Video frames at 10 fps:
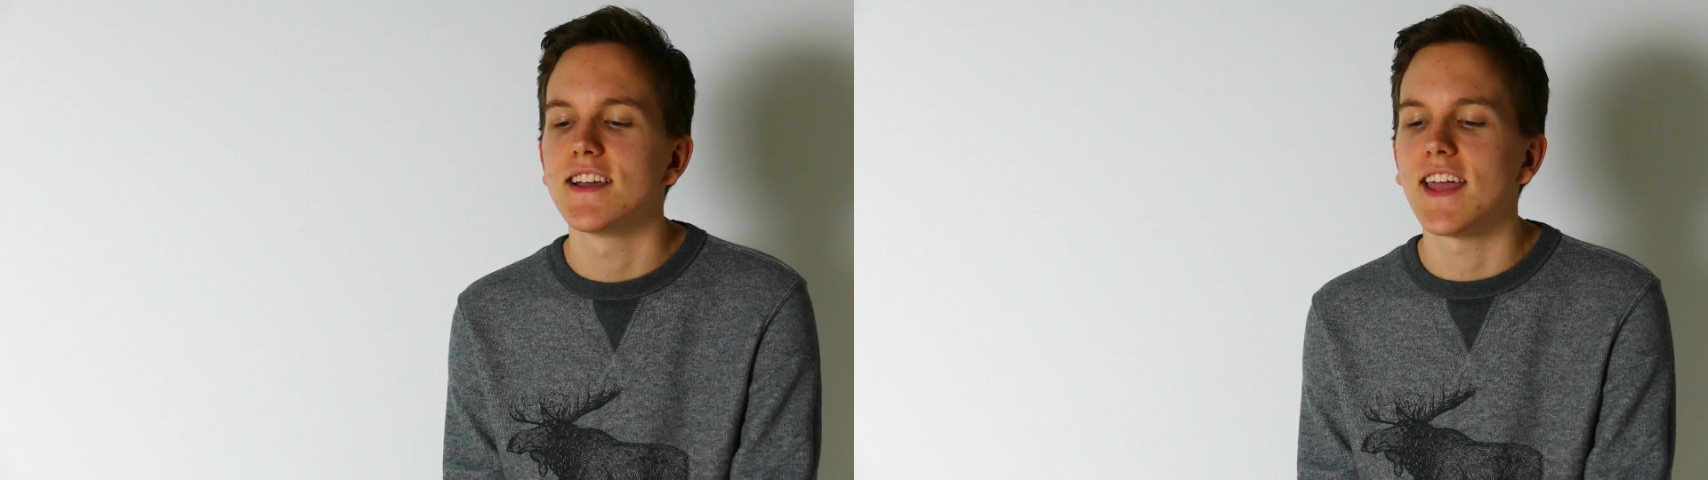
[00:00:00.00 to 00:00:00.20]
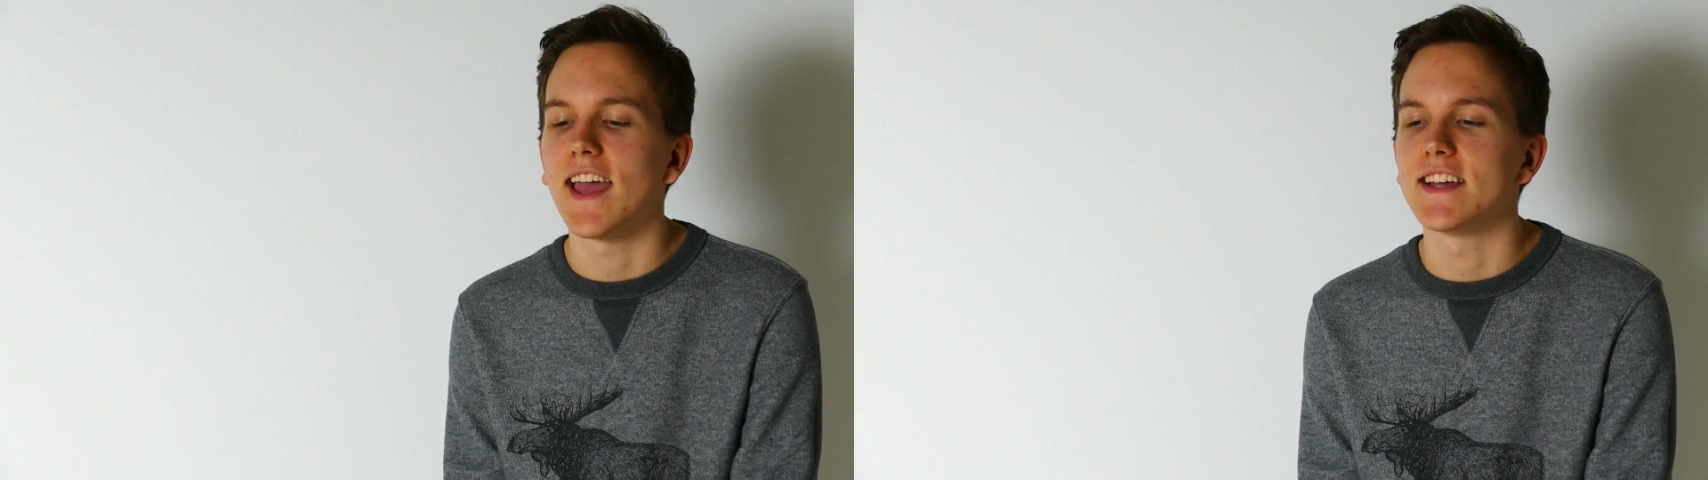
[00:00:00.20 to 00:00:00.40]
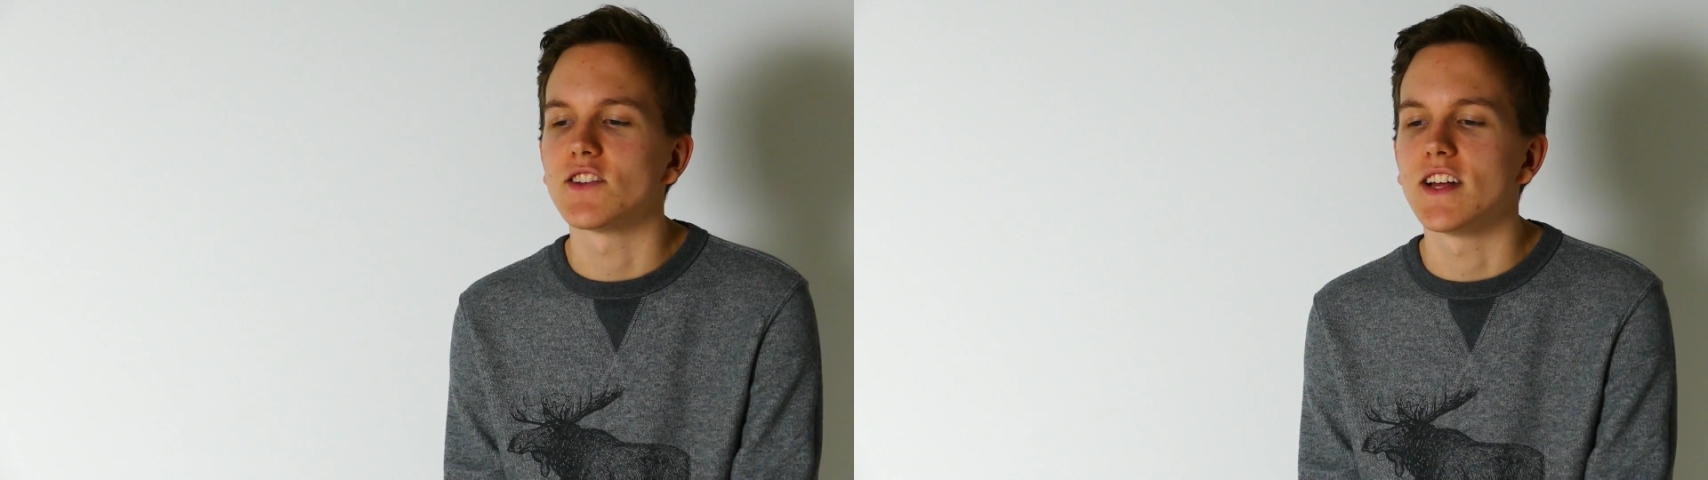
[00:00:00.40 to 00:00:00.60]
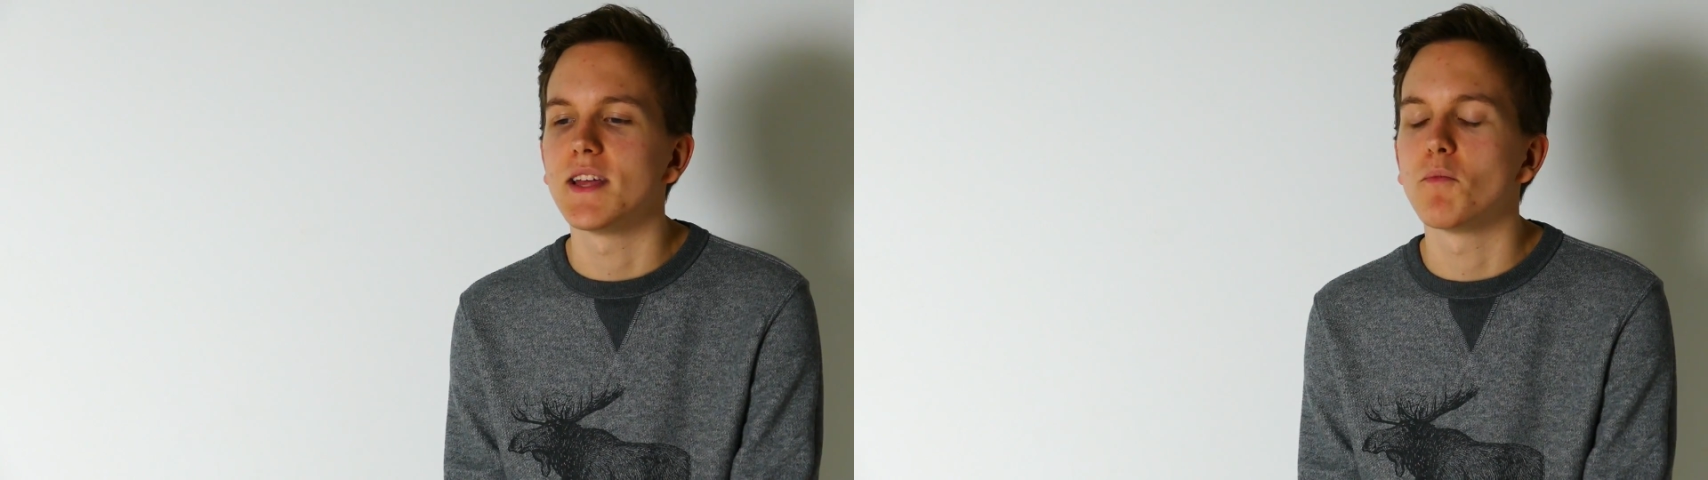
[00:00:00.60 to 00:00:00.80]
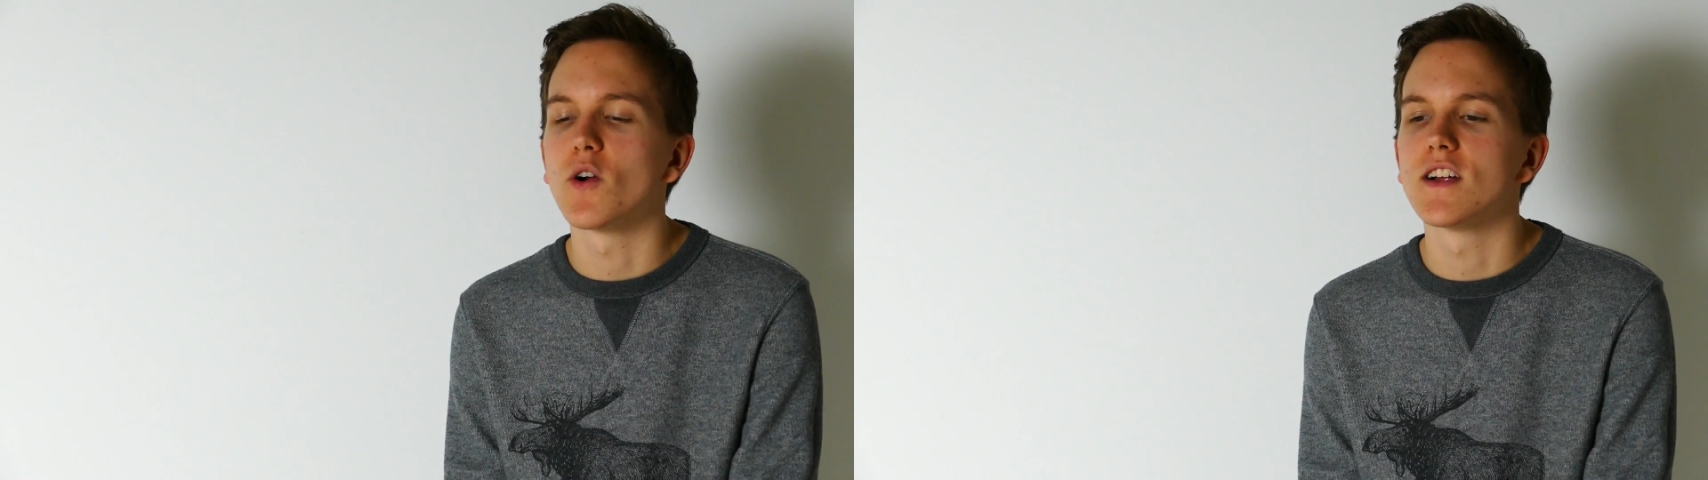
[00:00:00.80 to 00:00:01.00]
candle
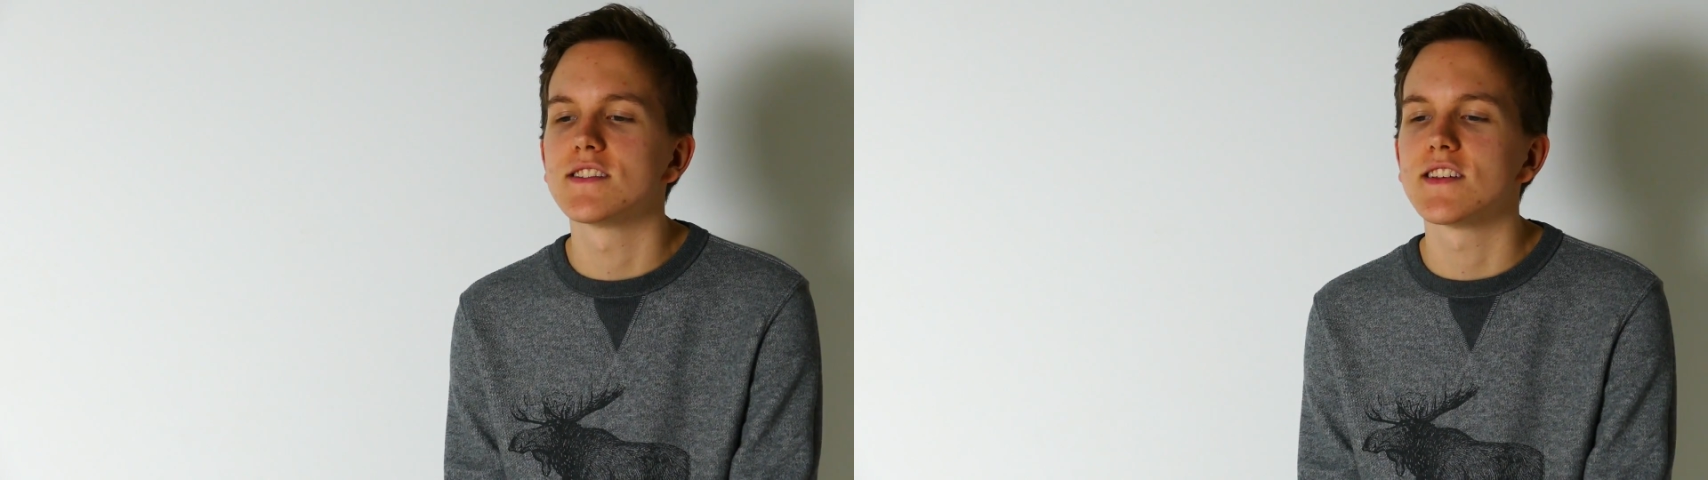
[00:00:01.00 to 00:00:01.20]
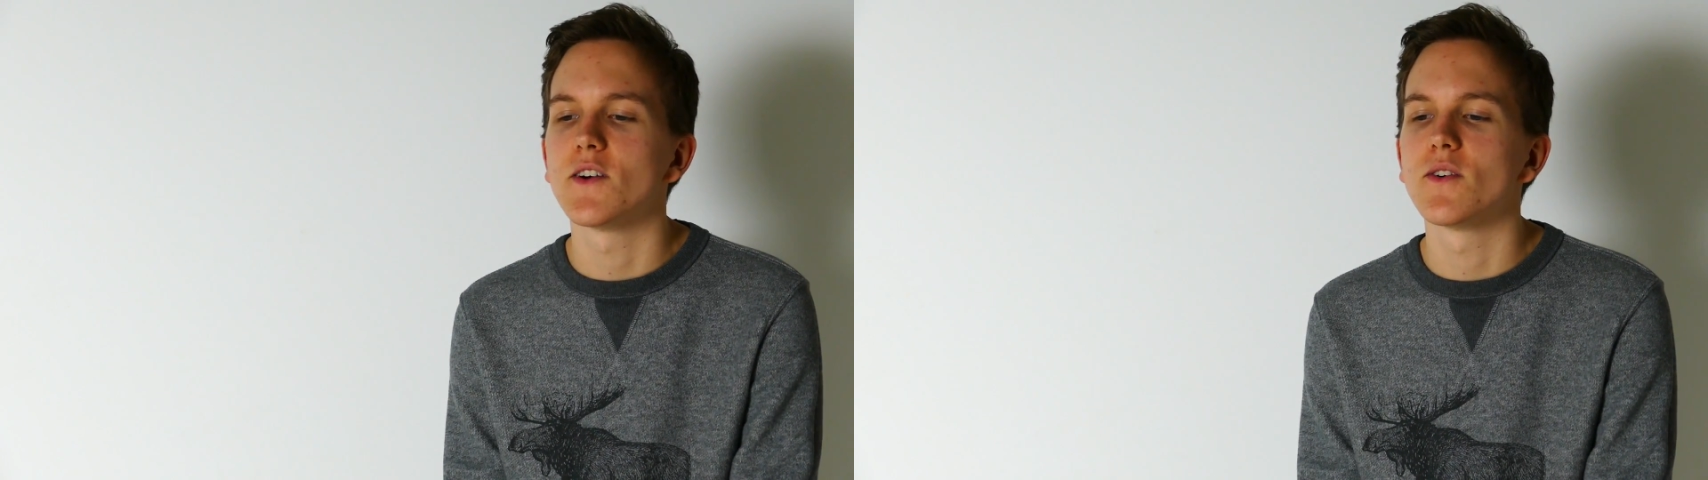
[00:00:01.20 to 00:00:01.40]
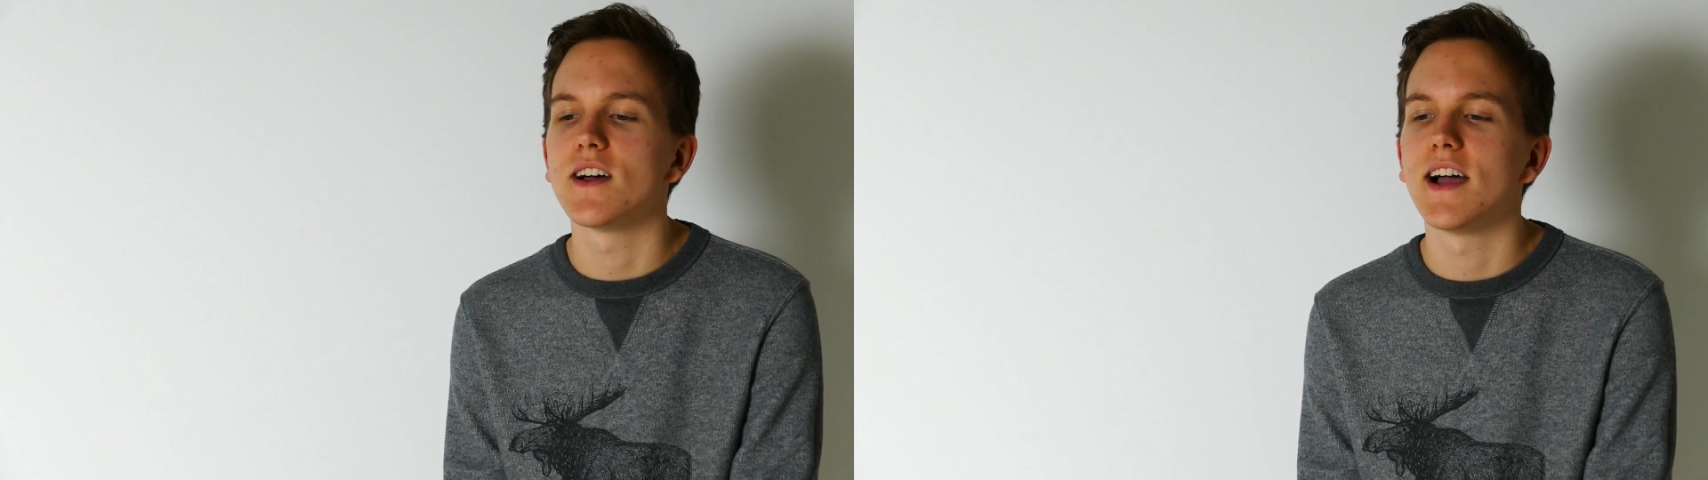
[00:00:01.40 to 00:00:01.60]
anymore, so